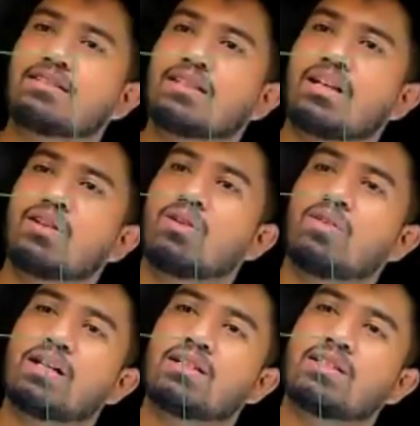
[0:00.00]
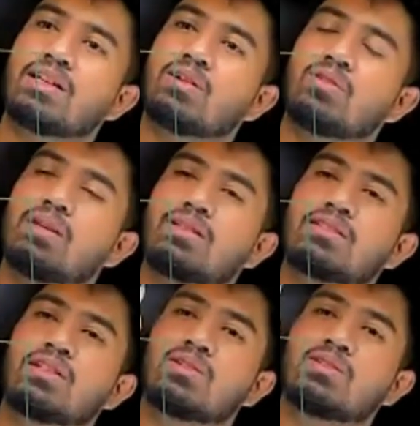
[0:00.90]
0 1 0 1
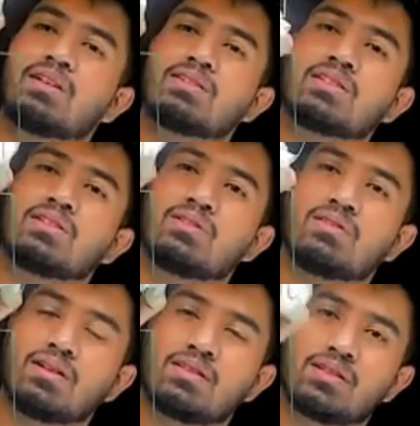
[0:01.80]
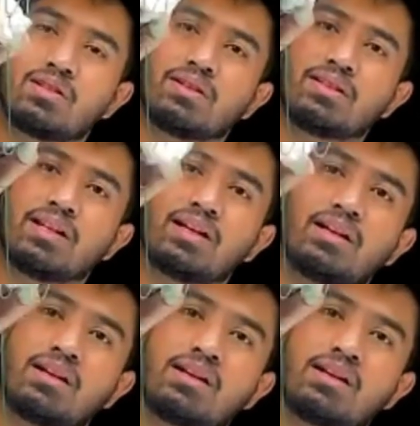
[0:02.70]
0 1 0 1 0 is the name.